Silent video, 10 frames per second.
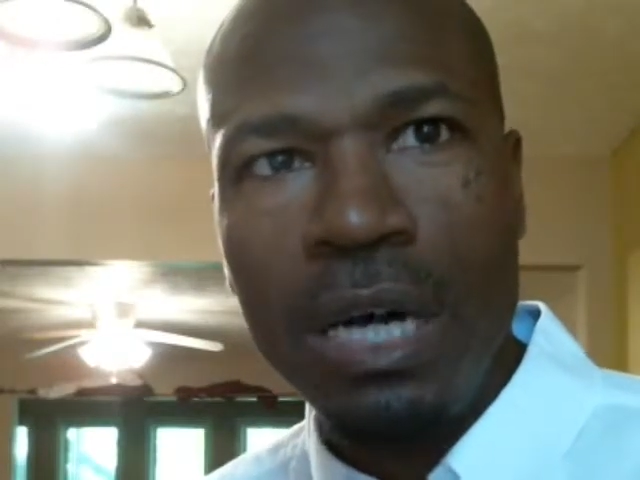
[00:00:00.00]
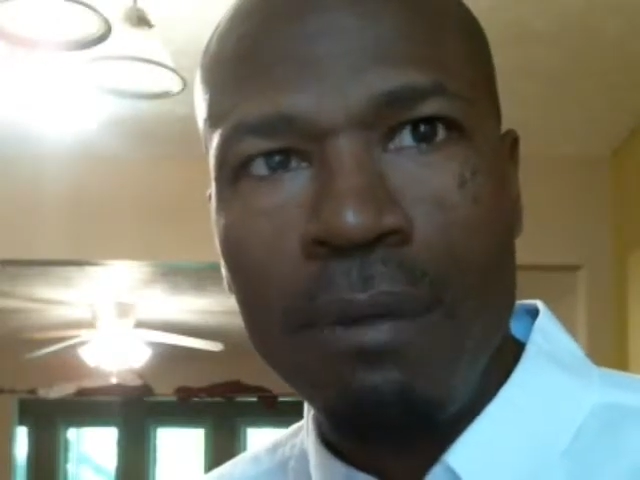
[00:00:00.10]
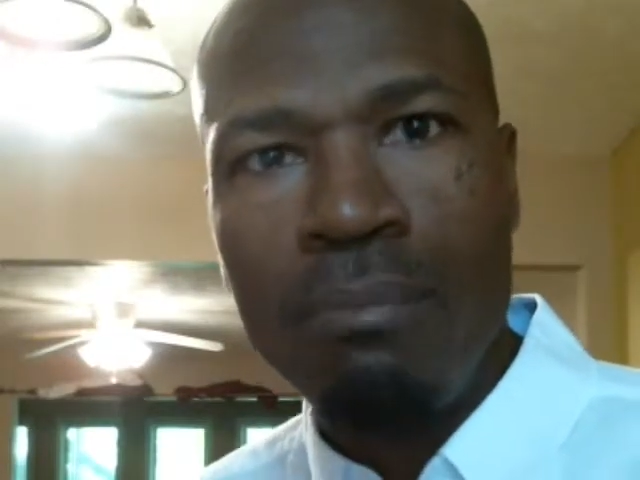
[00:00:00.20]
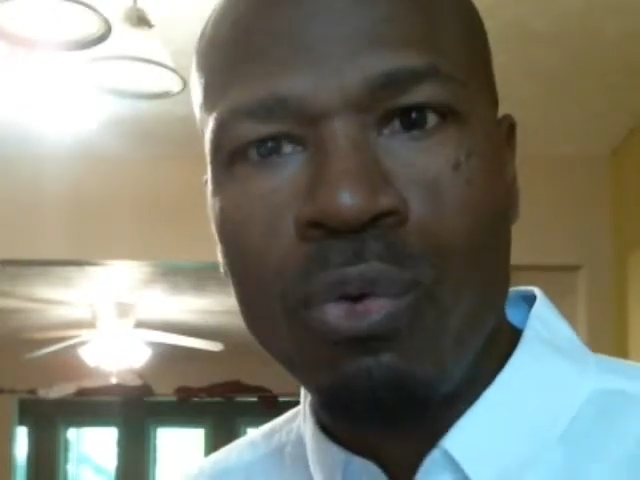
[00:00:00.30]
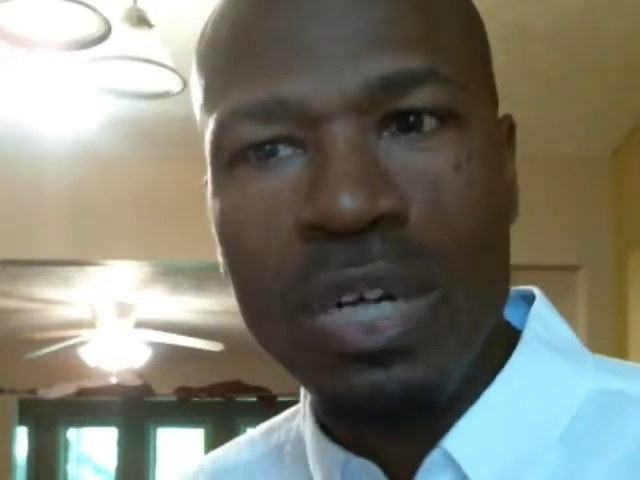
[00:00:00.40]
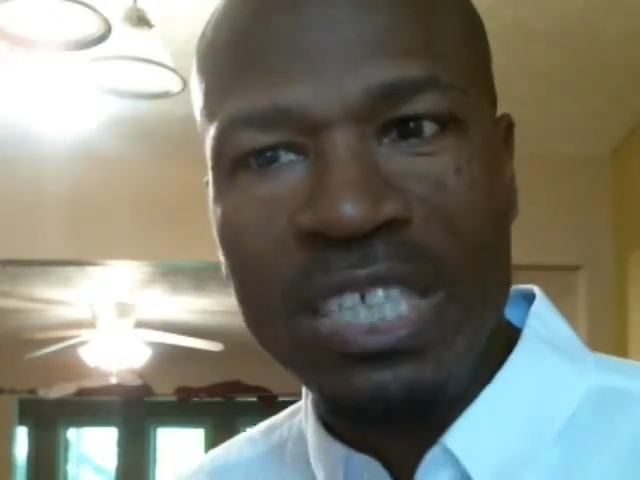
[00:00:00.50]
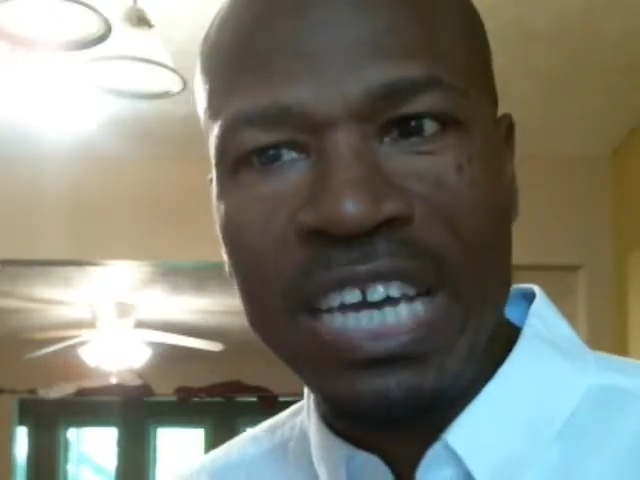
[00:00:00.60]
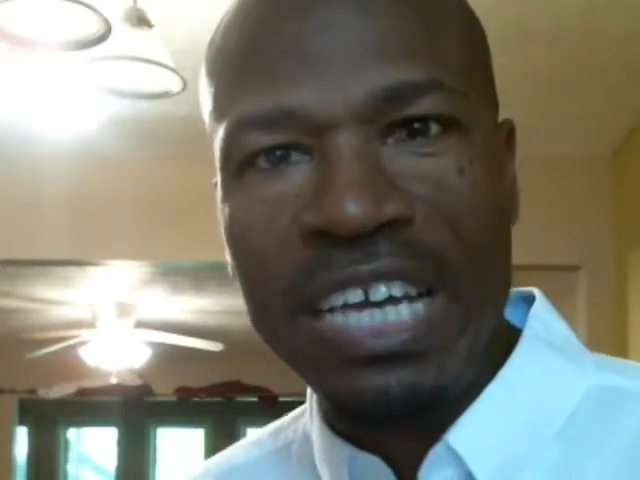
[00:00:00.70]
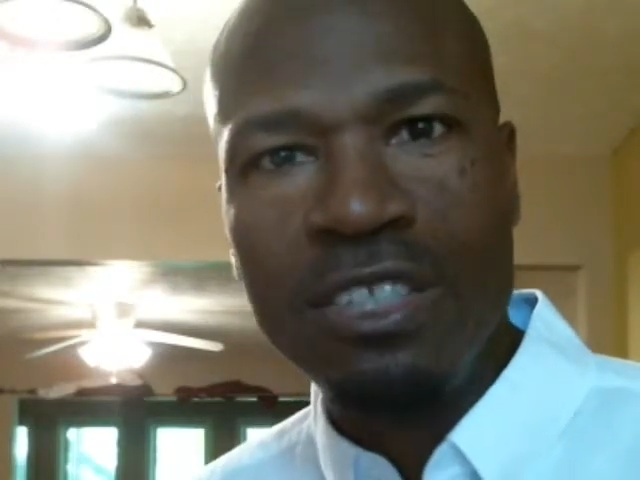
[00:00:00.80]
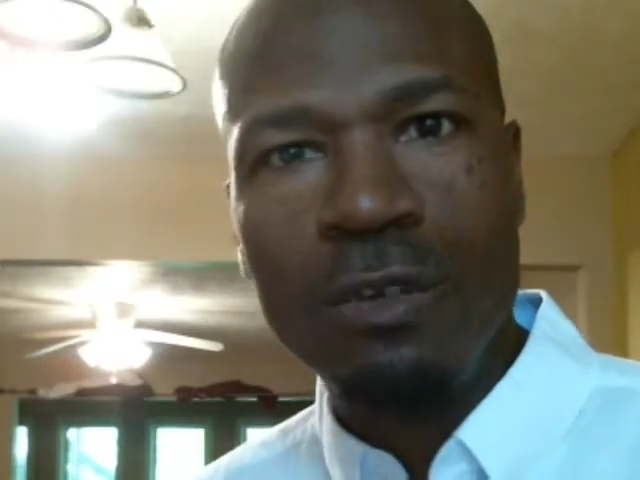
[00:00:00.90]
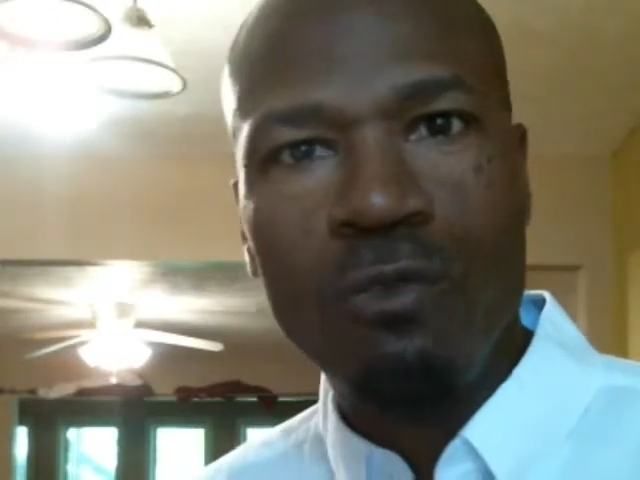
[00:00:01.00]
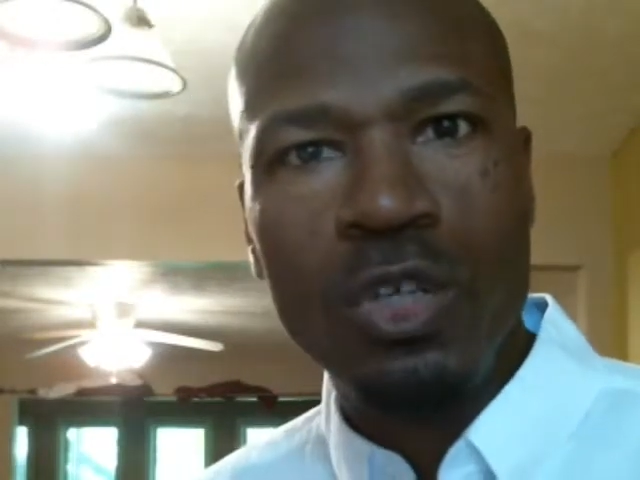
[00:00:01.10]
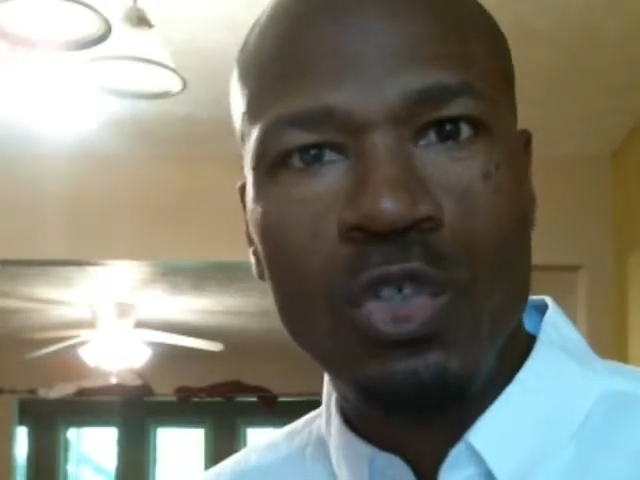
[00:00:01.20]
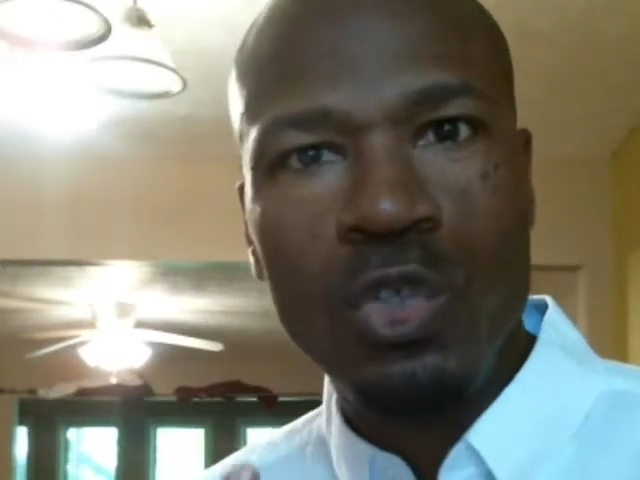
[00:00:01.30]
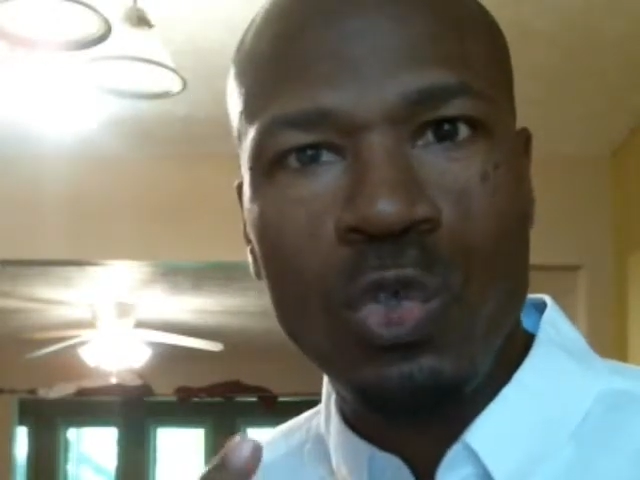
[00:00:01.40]
a broadcast of
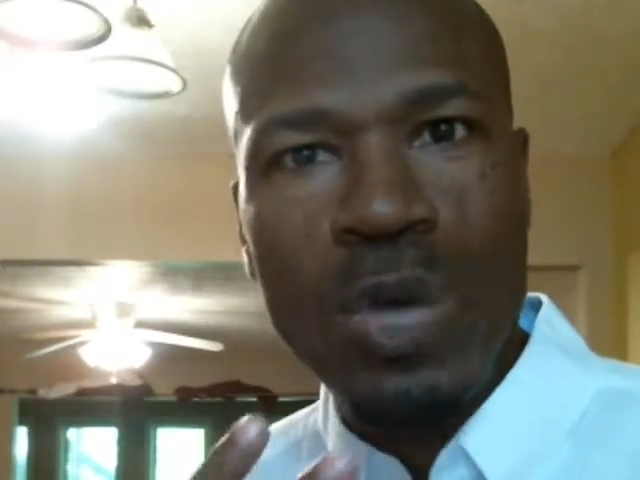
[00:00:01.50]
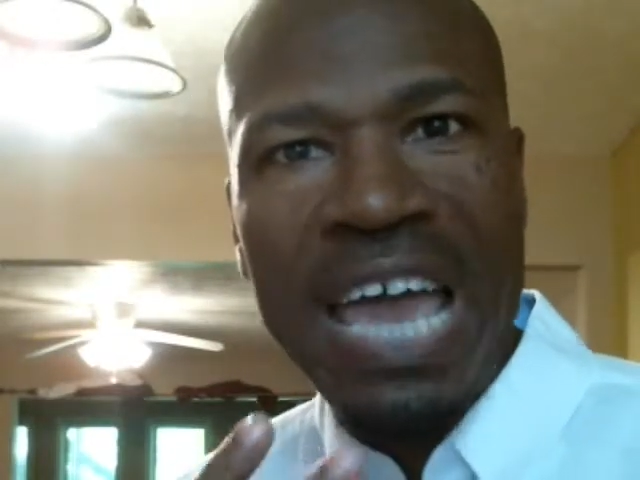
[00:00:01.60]
what you